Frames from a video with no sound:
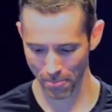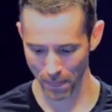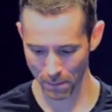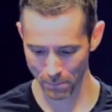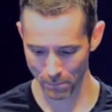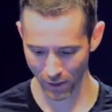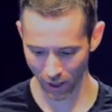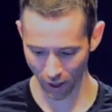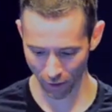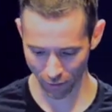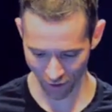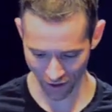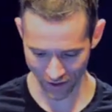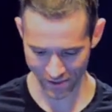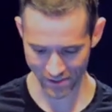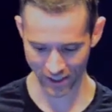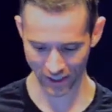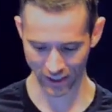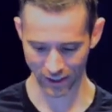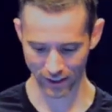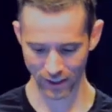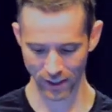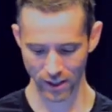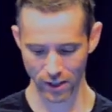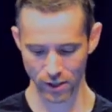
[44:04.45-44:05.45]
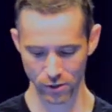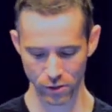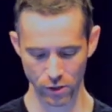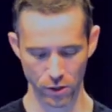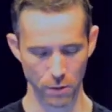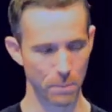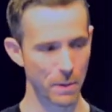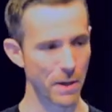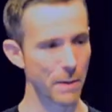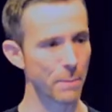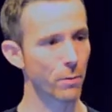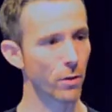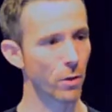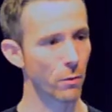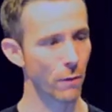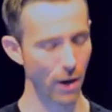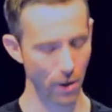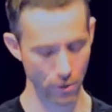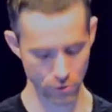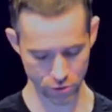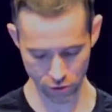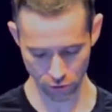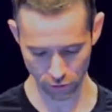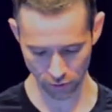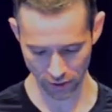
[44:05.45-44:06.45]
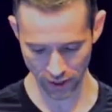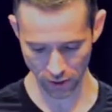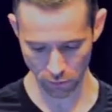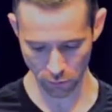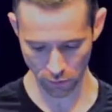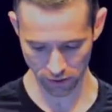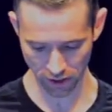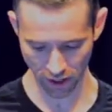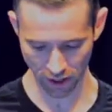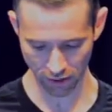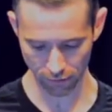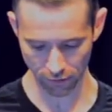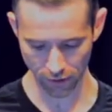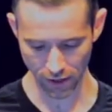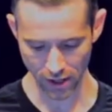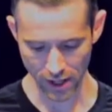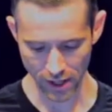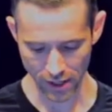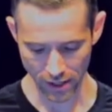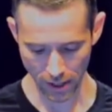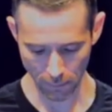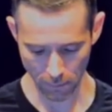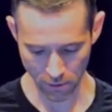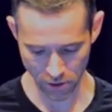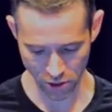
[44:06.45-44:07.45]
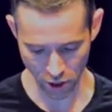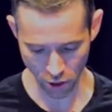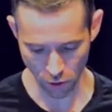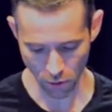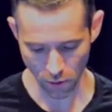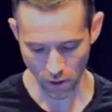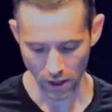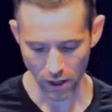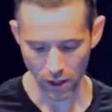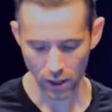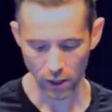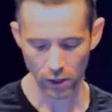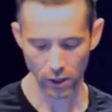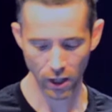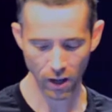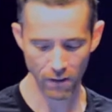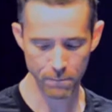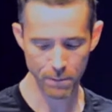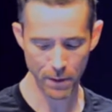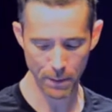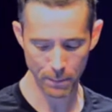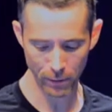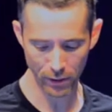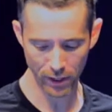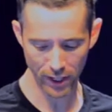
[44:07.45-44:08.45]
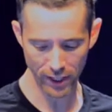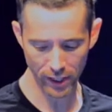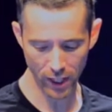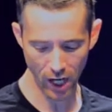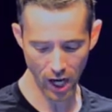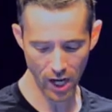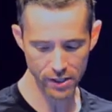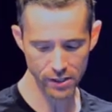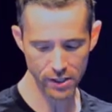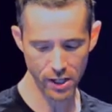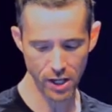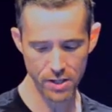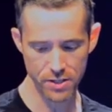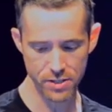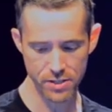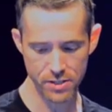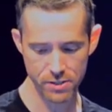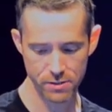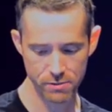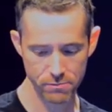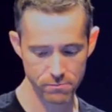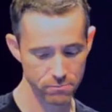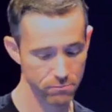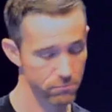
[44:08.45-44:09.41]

Be authentic to the people around you. Lead with love. Number two, love people like God does.